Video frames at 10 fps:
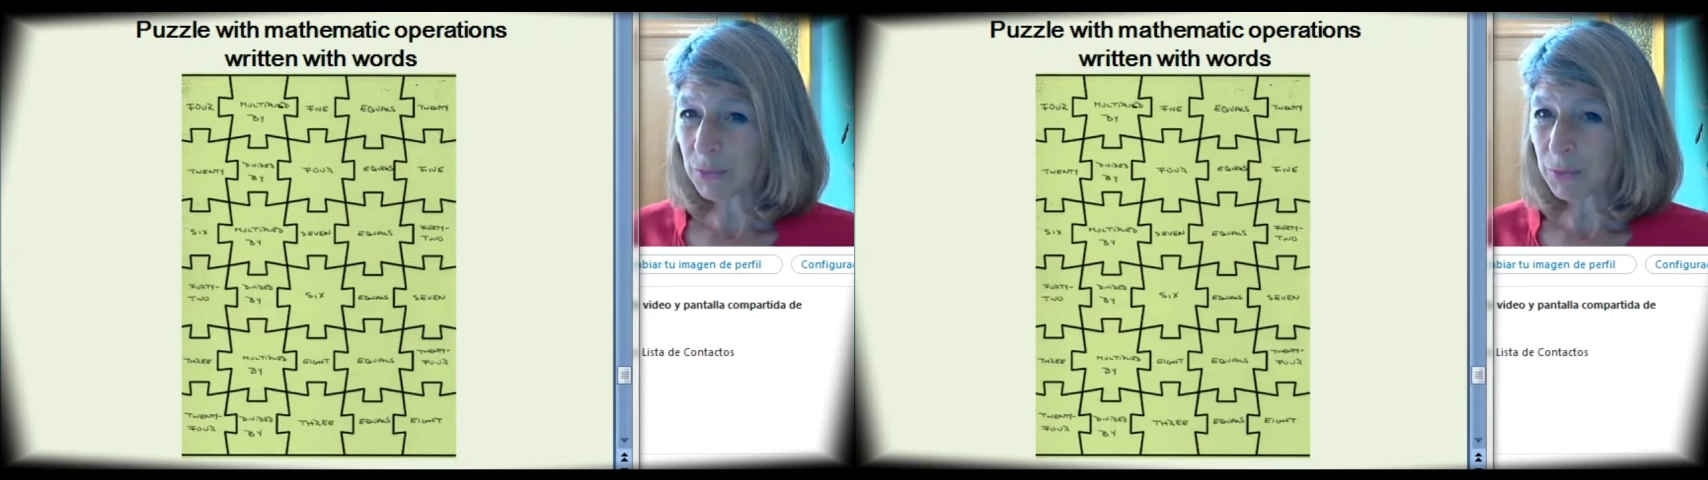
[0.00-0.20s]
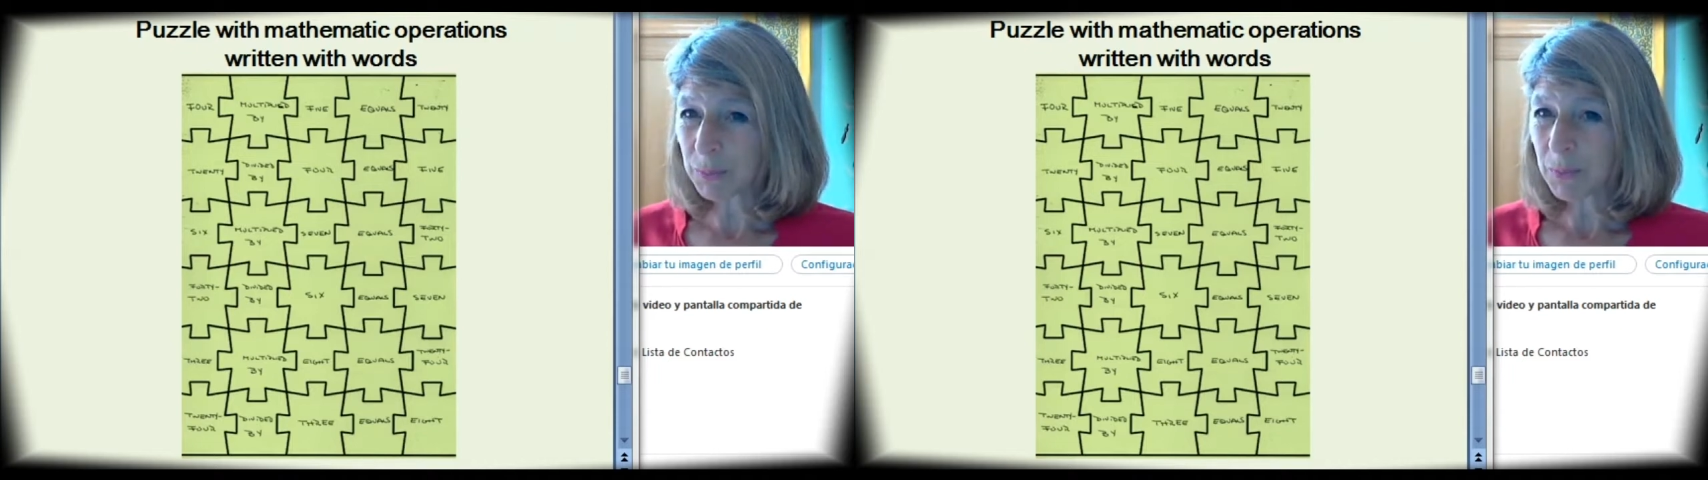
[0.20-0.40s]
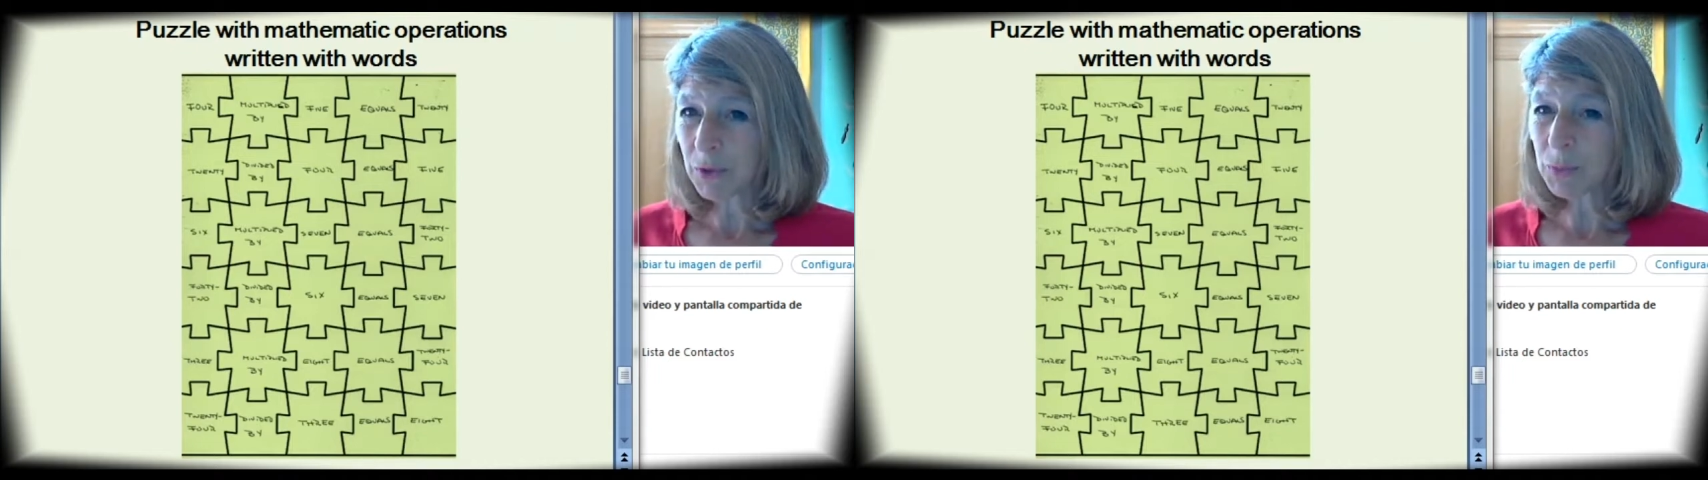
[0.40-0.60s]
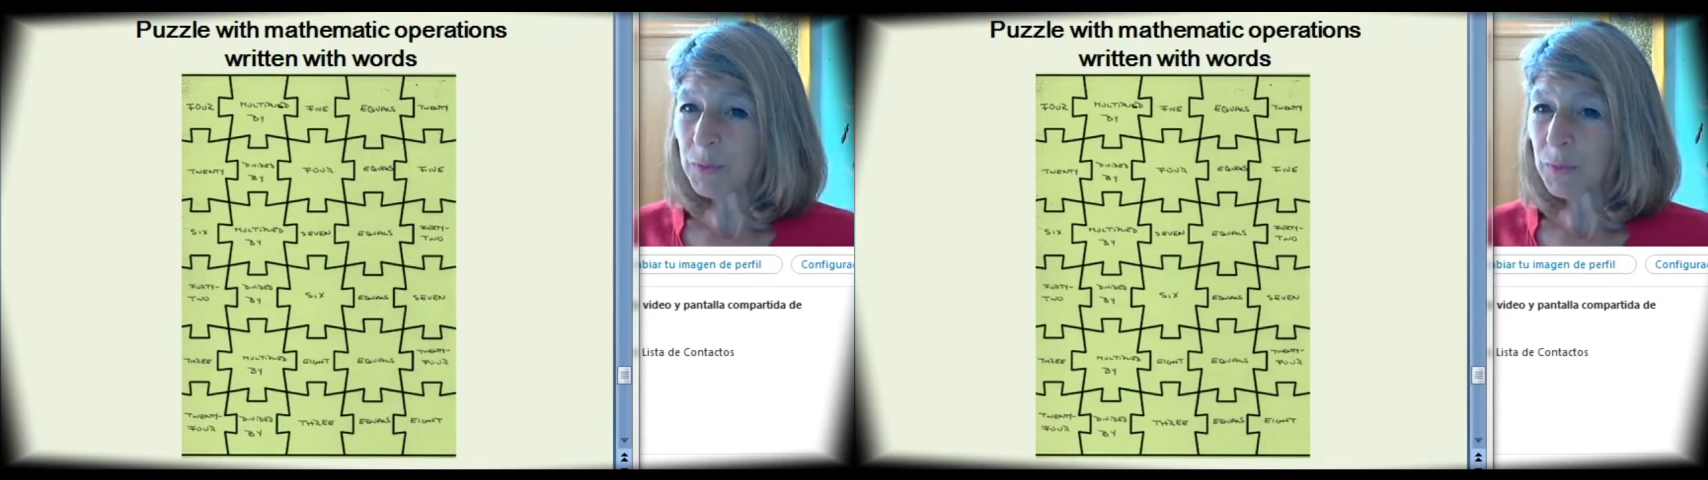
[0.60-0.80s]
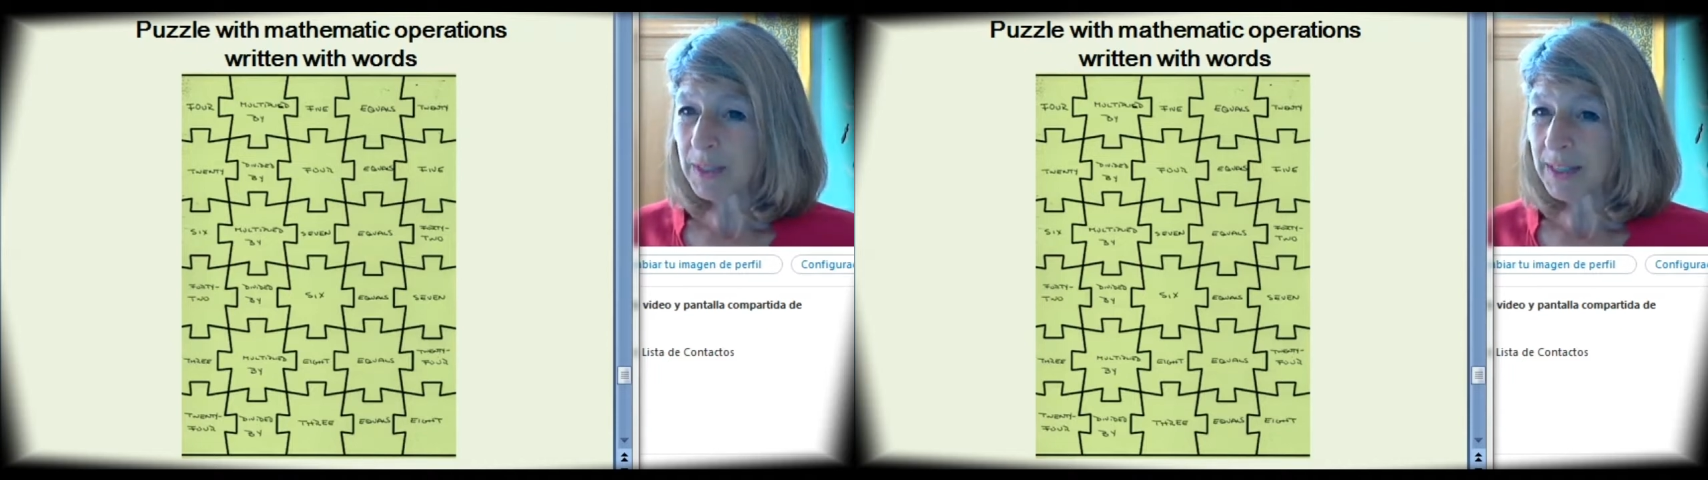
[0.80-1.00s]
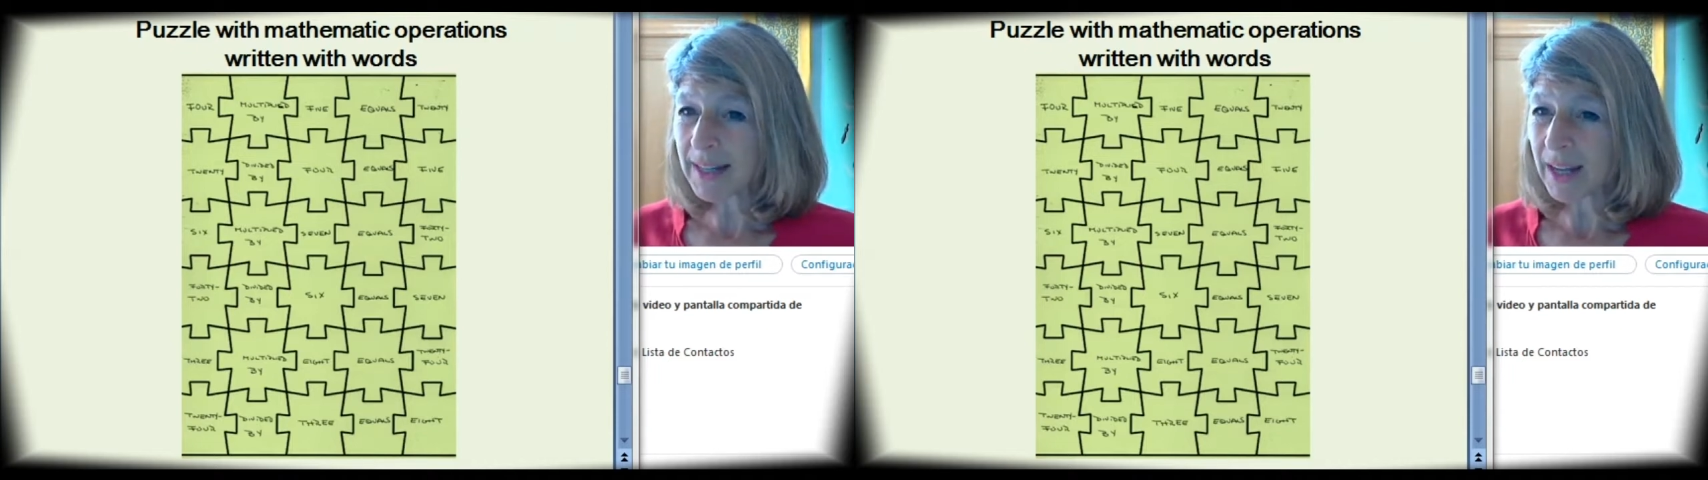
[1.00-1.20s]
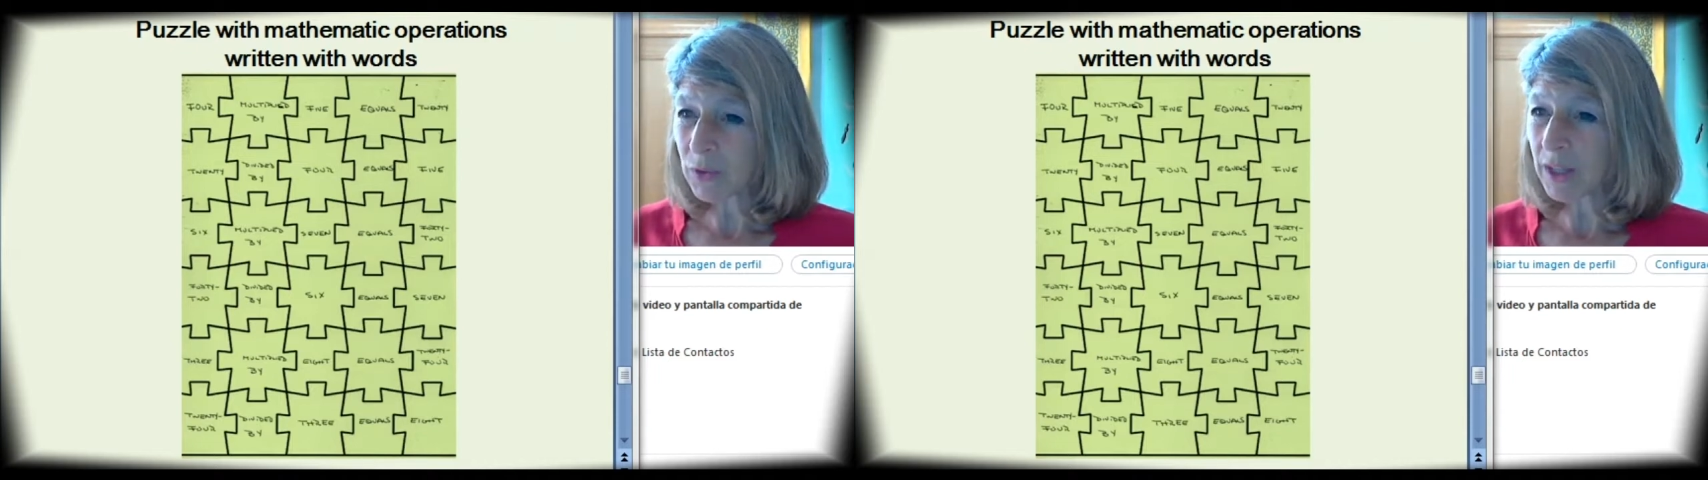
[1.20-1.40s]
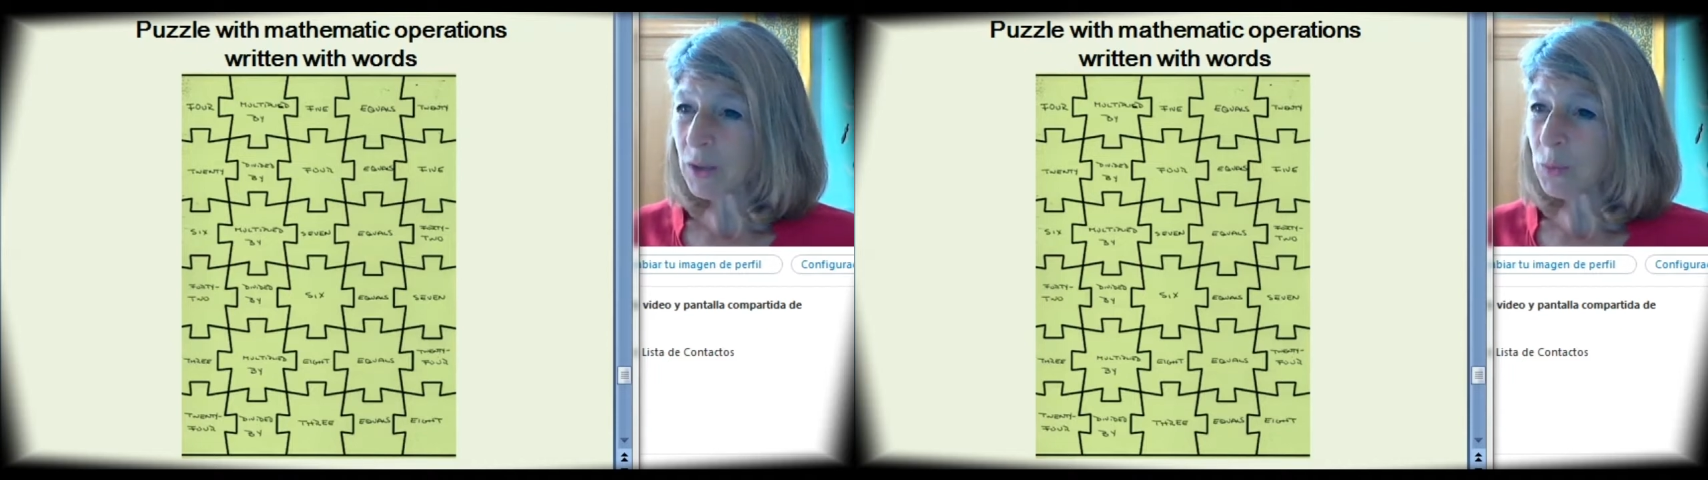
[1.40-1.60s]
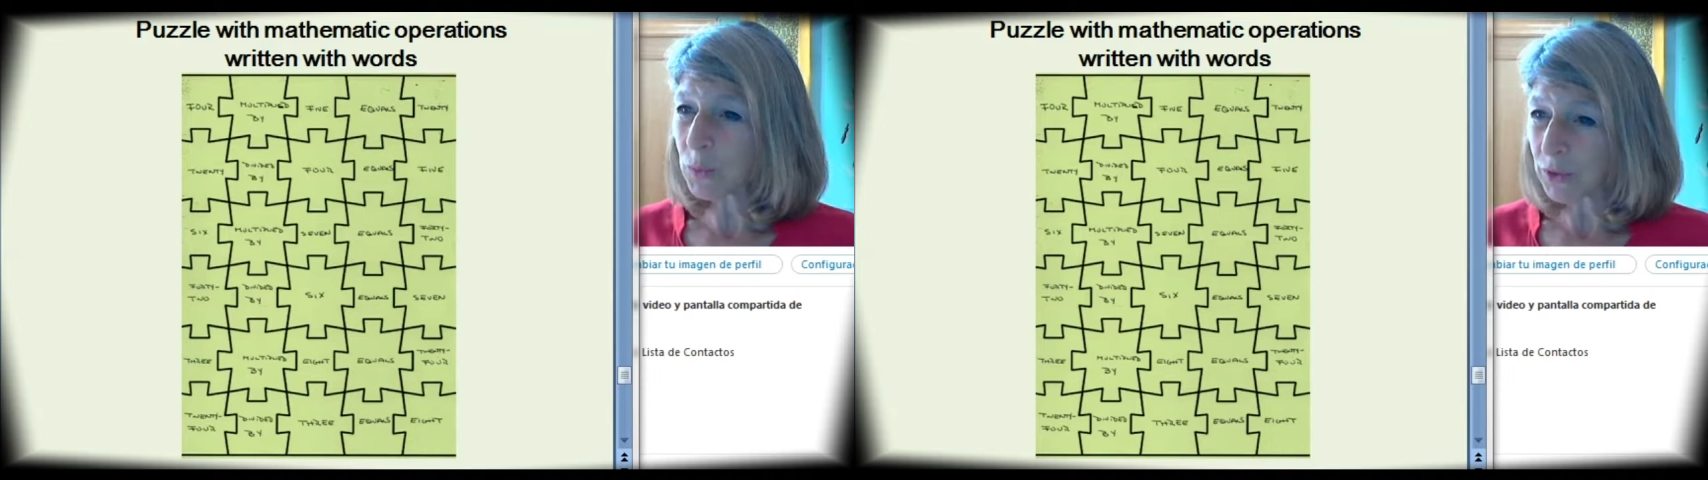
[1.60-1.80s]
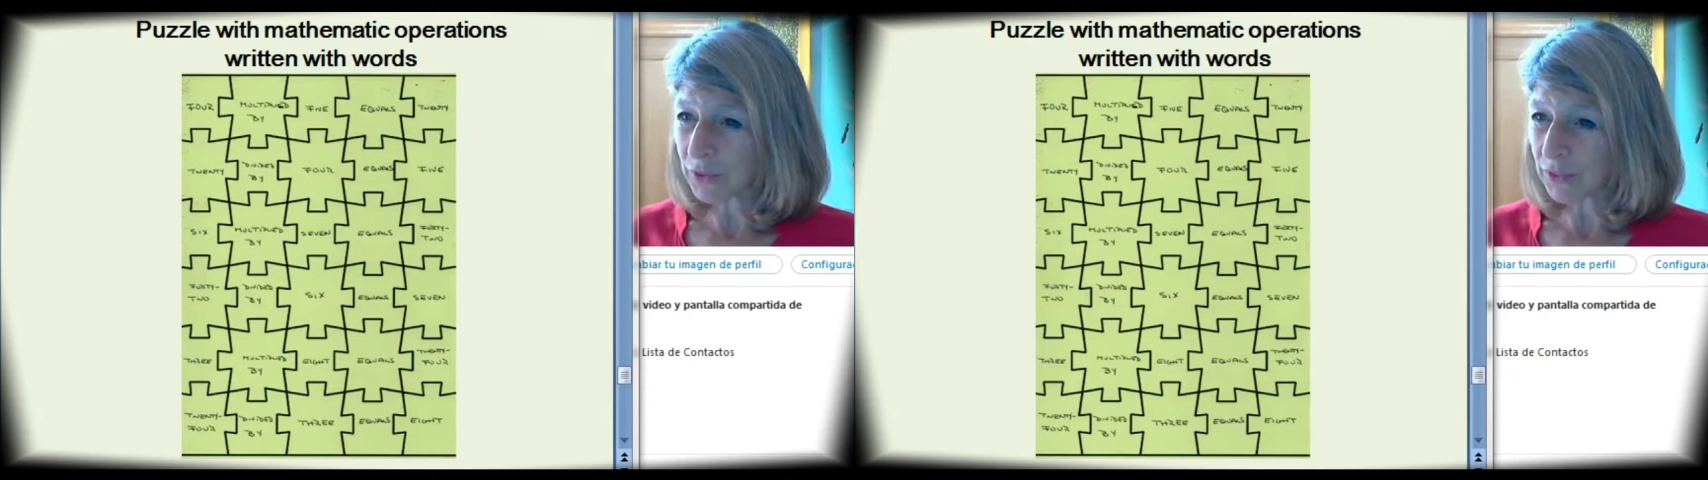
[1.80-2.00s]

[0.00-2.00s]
So we've written it out in words.